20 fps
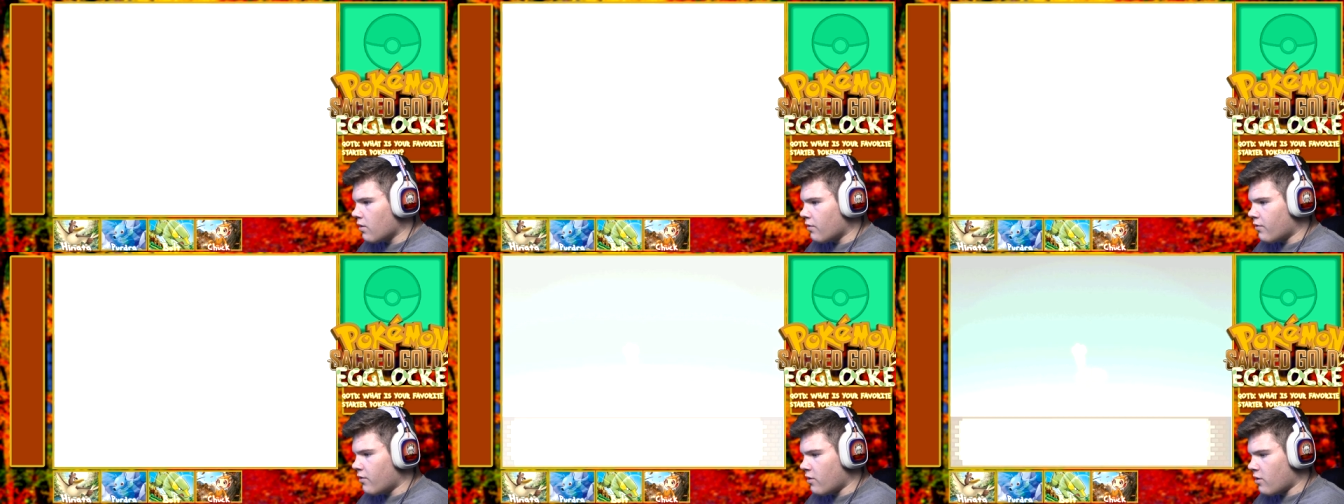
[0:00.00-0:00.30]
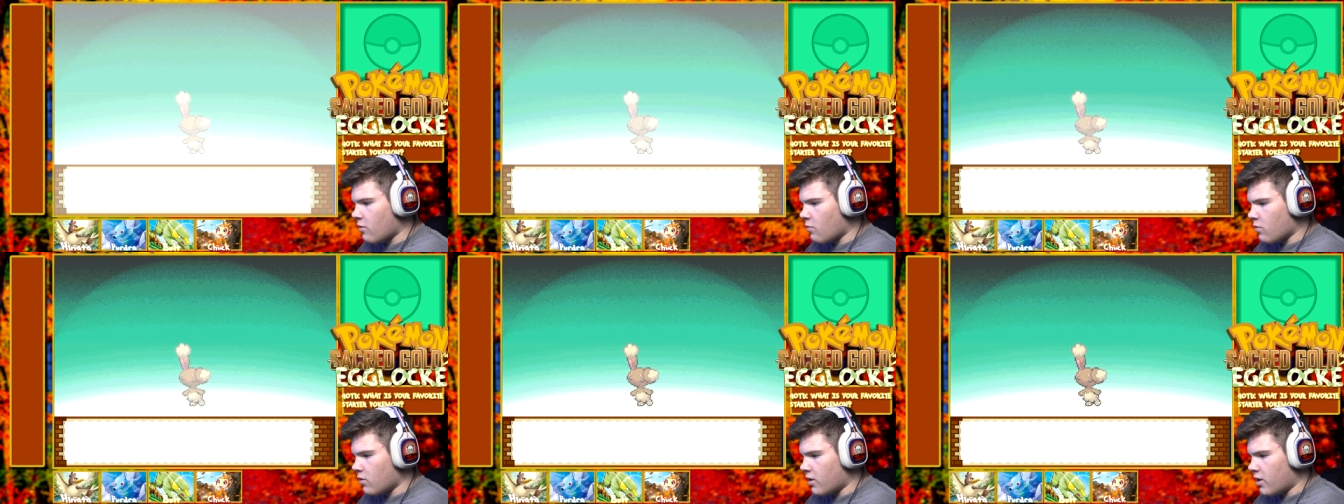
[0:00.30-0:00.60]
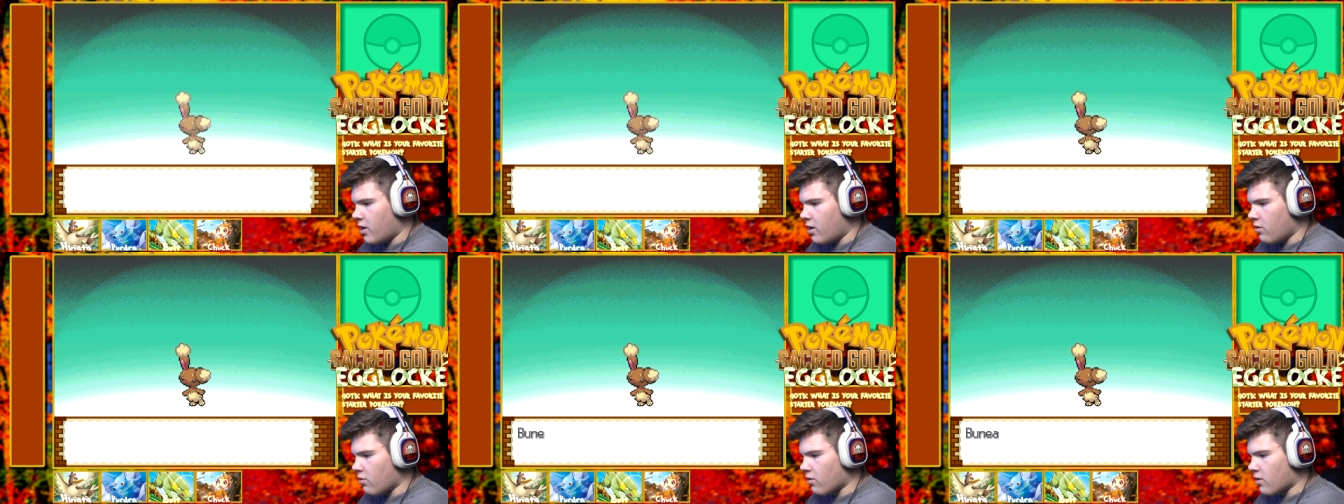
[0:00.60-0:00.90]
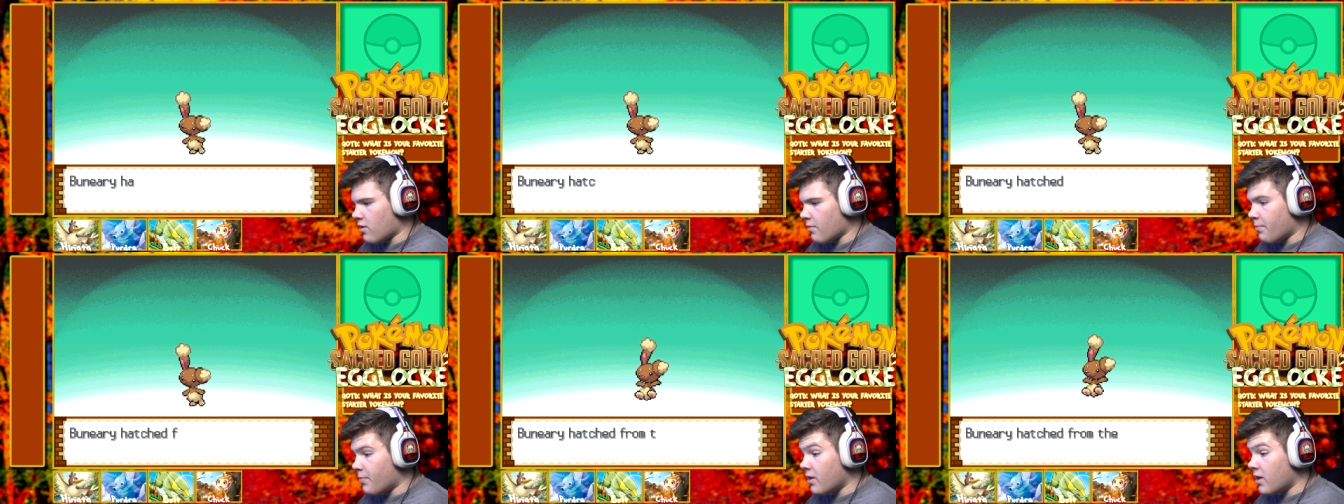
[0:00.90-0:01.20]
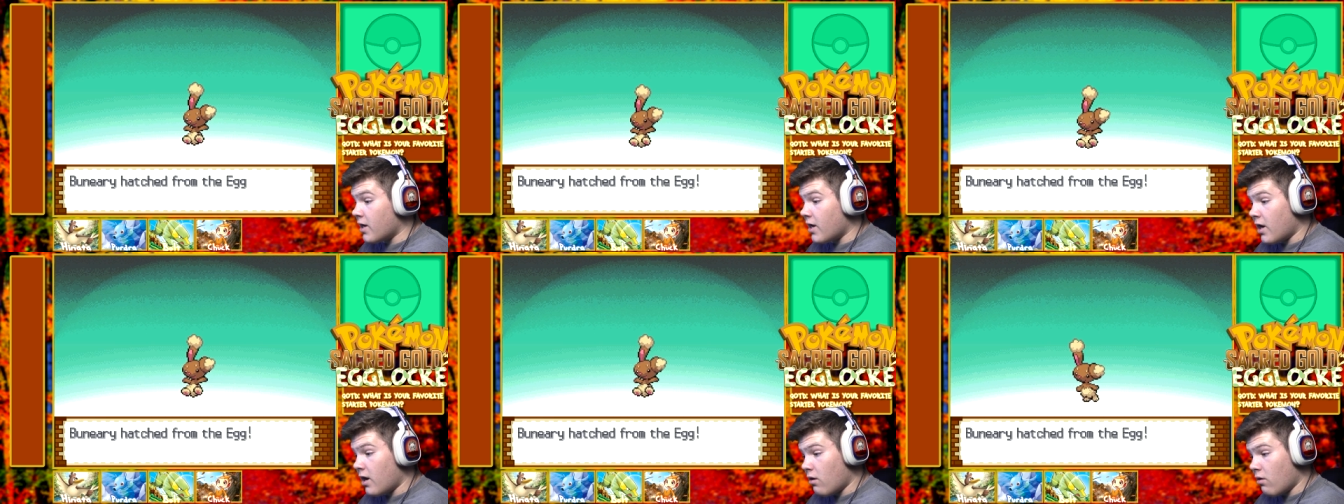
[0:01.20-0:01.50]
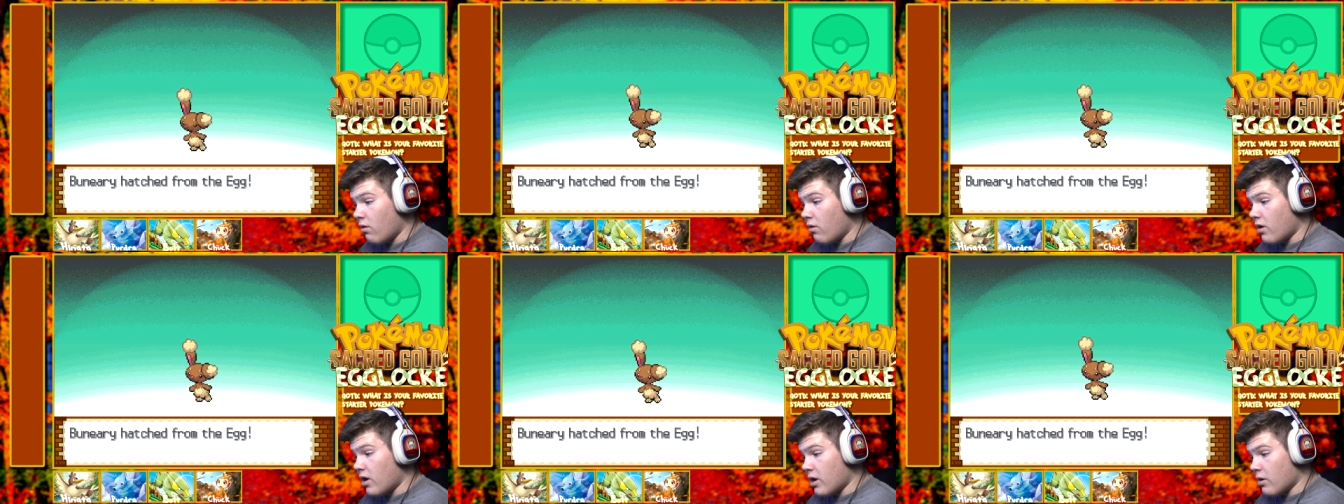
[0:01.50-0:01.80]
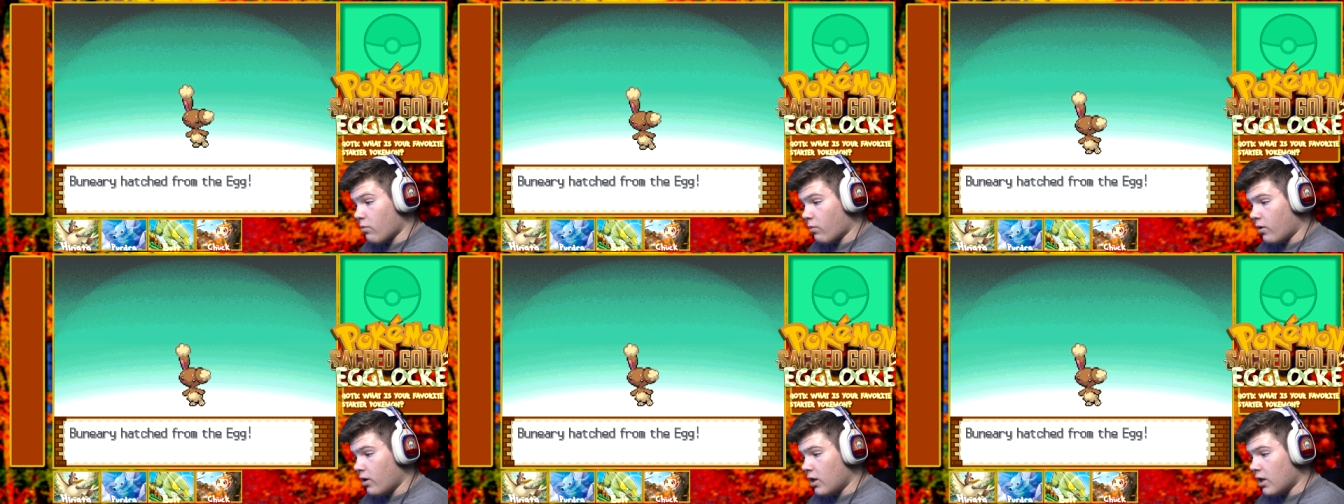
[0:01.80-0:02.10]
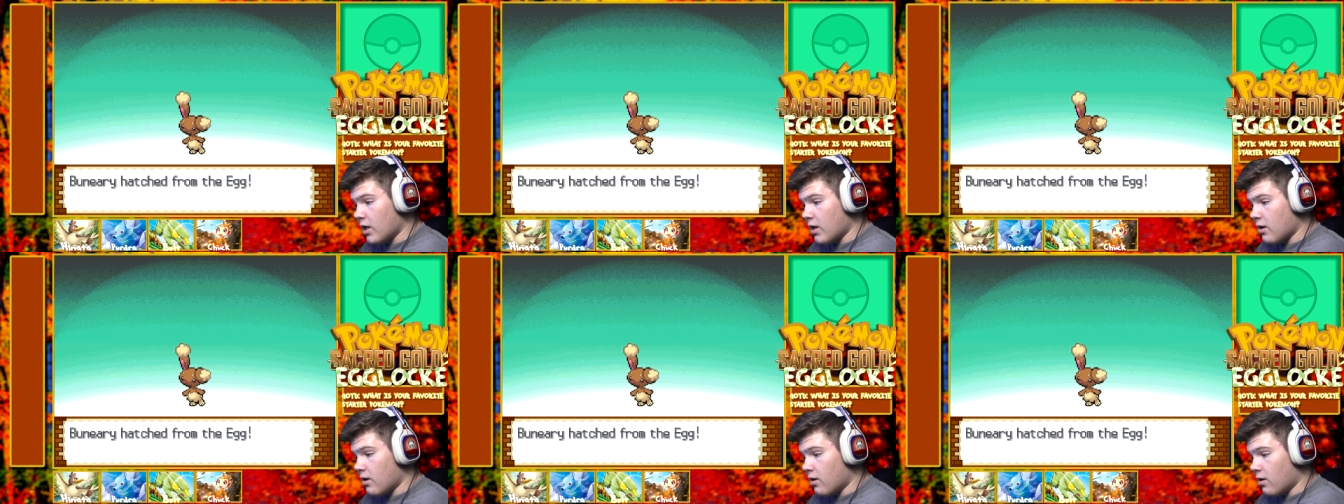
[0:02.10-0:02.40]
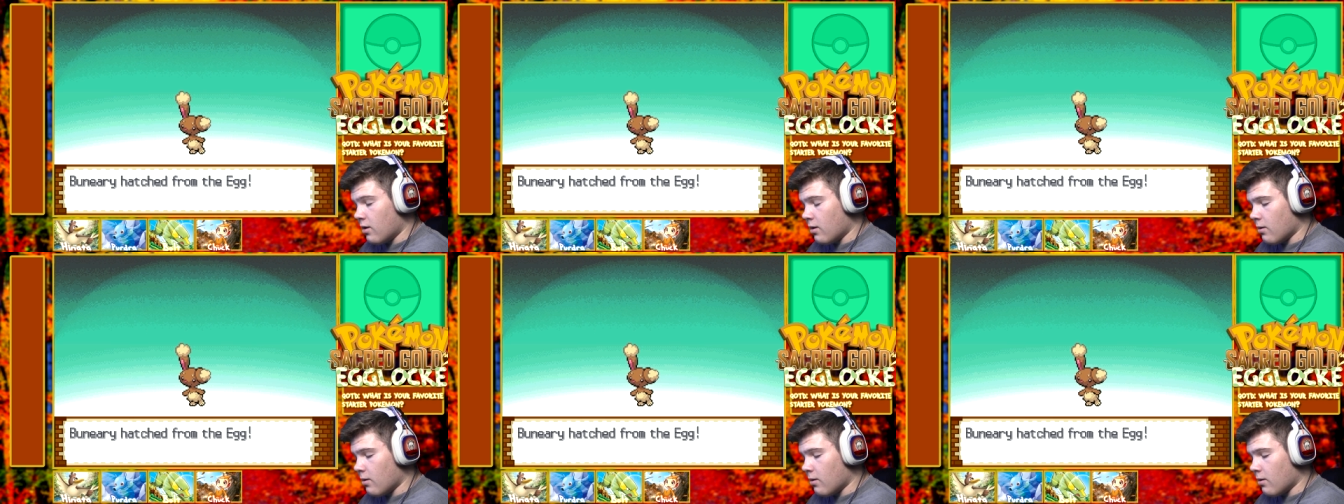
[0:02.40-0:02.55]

This one here is a Buneary, really?